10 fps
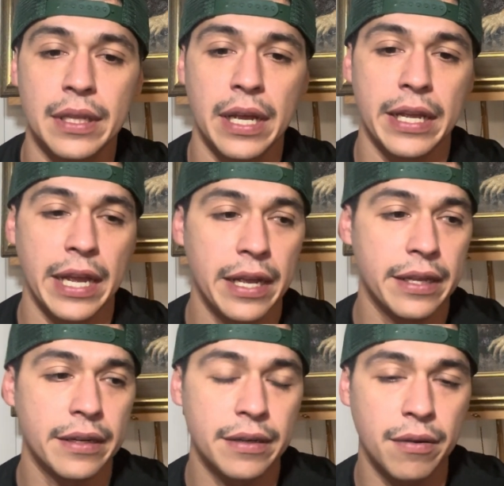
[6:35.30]

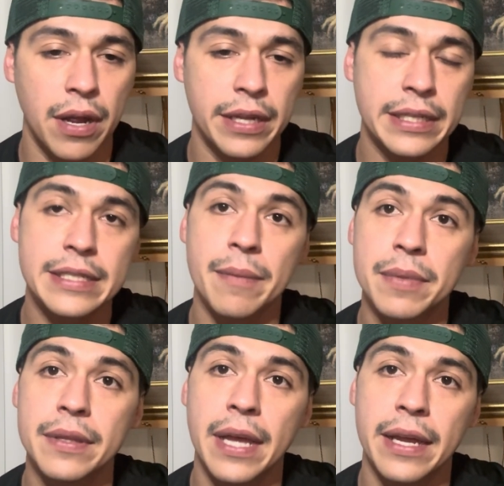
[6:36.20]
I
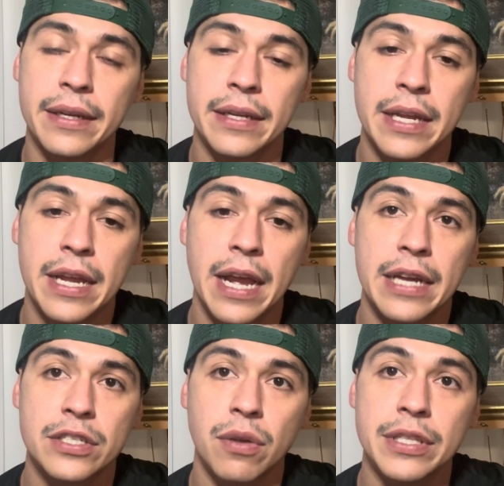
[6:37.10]
accepted that.
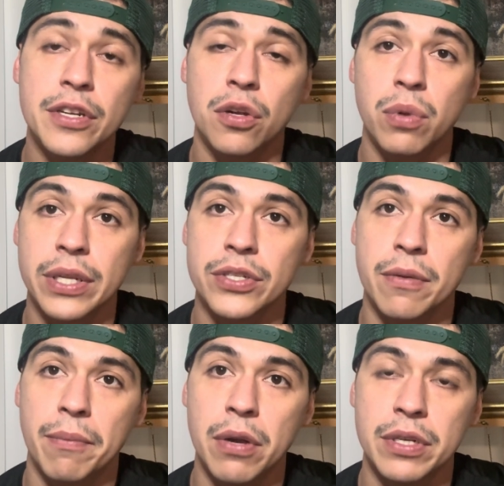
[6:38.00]
So I did a quick
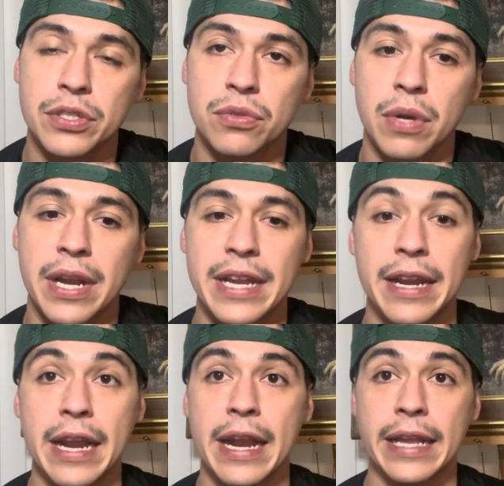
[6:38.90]
ship bonus, right?
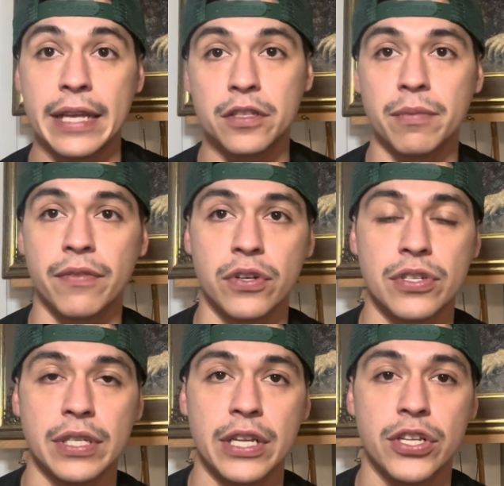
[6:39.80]
And then I get to my first
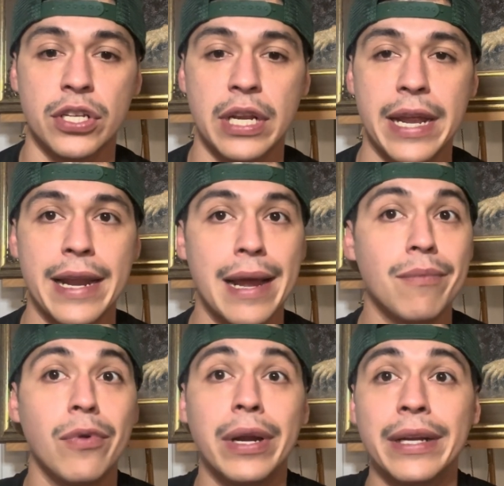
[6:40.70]
station, and
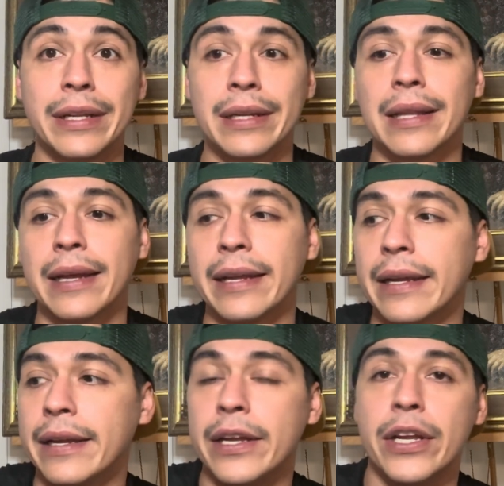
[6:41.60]
I'm waiting
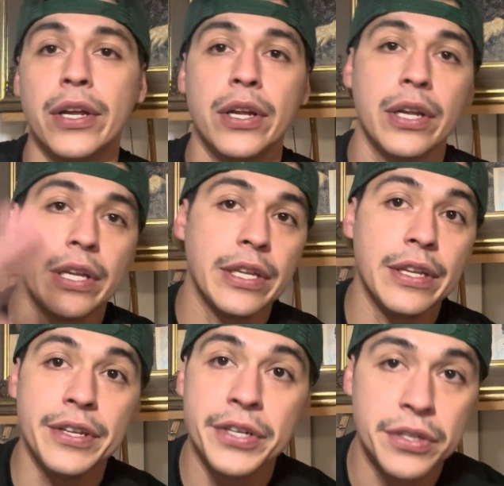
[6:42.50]
like
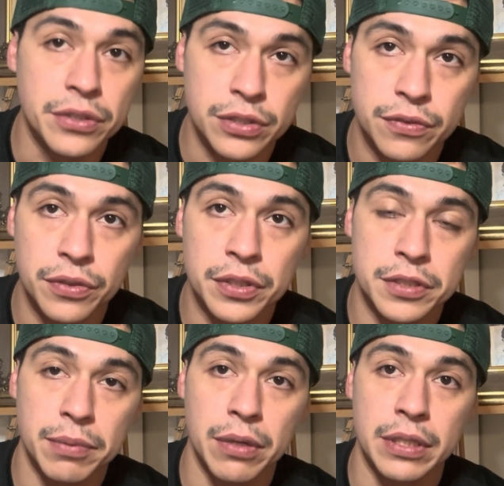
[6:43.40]
years for this
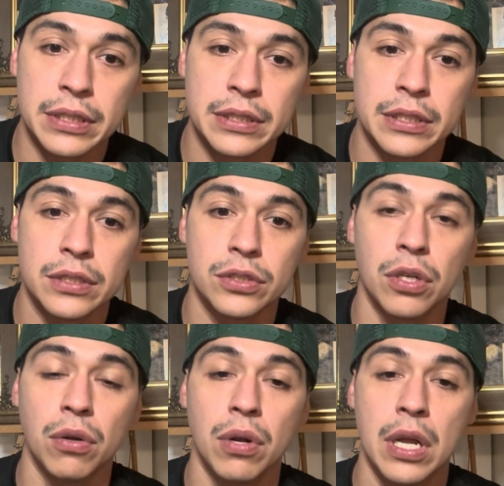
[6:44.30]
bonus.
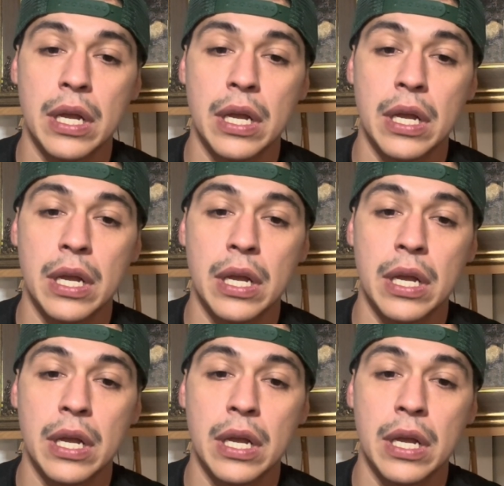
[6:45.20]
So